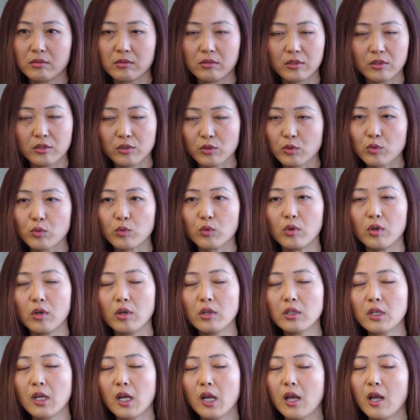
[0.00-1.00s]

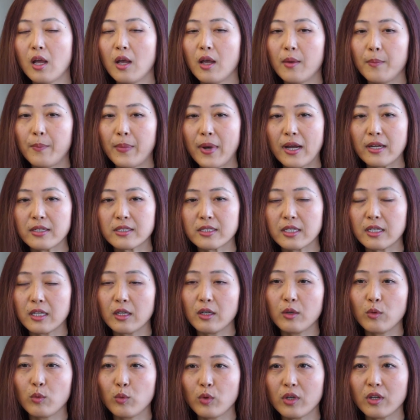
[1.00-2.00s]
school. But
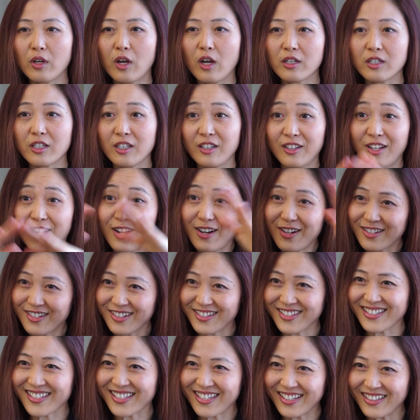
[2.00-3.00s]
on a
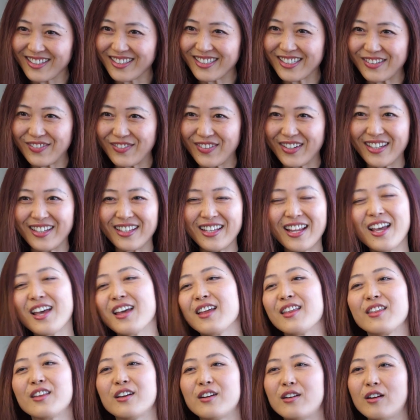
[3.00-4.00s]
larger scale even,
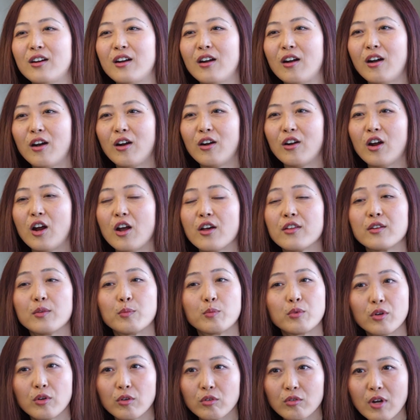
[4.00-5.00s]
there are other
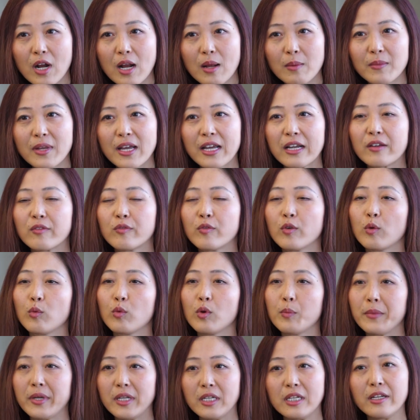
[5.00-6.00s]
programs. Like for
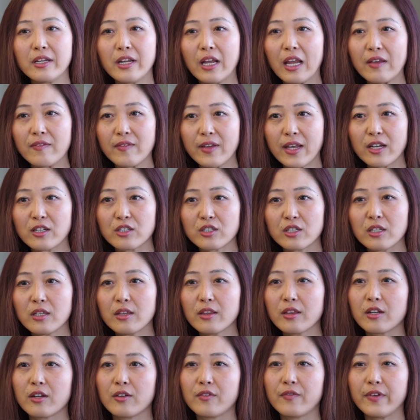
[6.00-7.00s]
women in
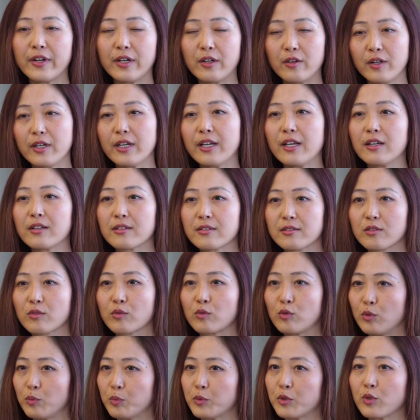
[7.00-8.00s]
aviation, there are various
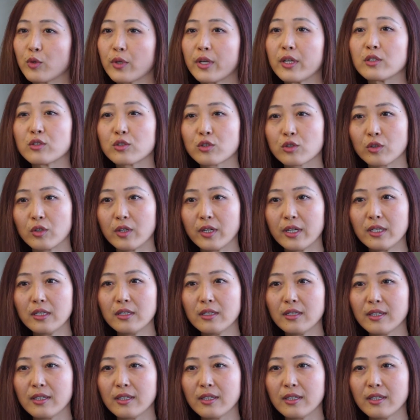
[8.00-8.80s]
groups you can join,